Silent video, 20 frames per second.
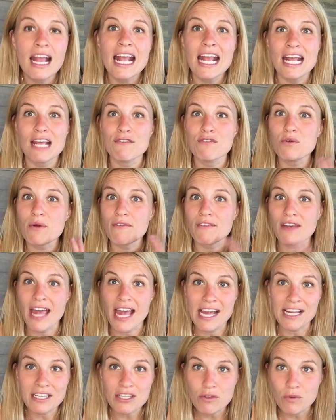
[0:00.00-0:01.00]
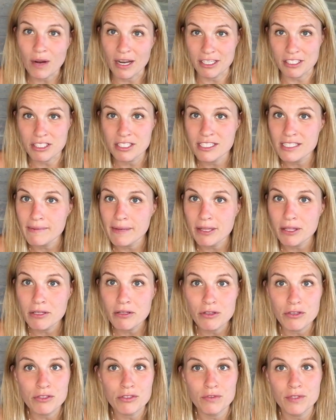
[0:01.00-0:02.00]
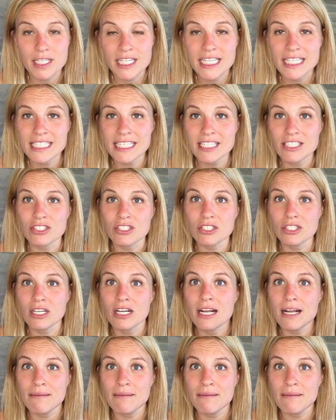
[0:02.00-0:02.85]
If you have any questions about the Close Reading Center,